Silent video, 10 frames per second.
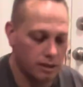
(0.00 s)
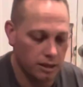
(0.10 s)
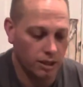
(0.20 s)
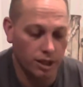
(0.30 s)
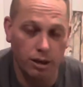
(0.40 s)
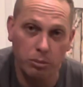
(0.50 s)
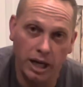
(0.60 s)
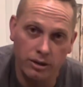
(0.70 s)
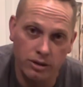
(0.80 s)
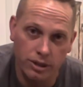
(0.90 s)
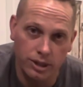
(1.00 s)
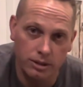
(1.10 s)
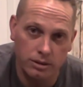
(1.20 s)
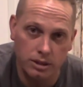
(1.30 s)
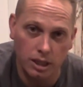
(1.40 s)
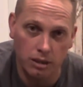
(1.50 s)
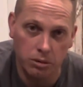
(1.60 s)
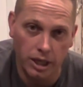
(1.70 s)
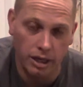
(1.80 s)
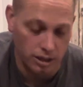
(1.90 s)
You need Mountain Dew to keep you
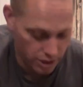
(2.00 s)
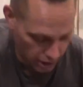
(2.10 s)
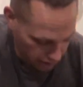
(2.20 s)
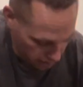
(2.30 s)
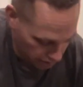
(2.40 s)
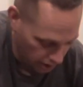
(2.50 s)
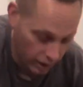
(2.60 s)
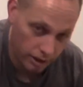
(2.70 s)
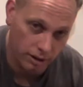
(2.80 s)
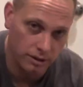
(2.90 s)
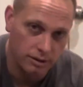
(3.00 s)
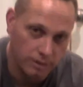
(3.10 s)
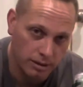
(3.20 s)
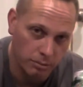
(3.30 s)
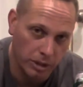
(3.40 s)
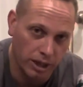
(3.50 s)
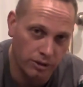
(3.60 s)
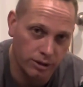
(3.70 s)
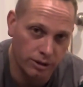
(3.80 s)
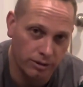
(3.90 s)
energized, okay? Mountain
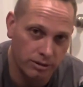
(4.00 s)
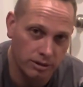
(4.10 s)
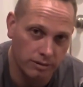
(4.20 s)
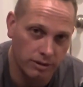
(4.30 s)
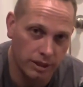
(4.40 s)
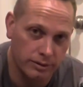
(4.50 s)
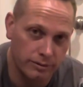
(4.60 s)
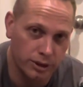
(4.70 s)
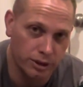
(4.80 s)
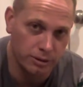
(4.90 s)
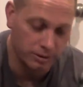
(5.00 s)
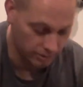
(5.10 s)
Dew, the flavor for you.